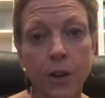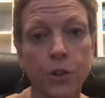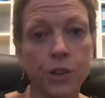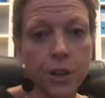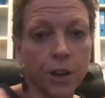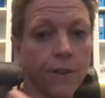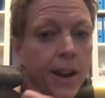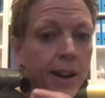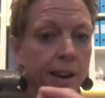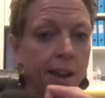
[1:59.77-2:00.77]
could turn
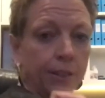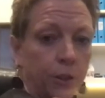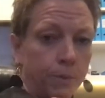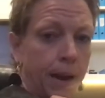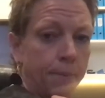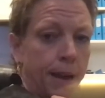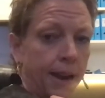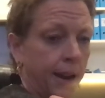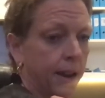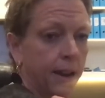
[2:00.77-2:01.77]
around and have a little backpack,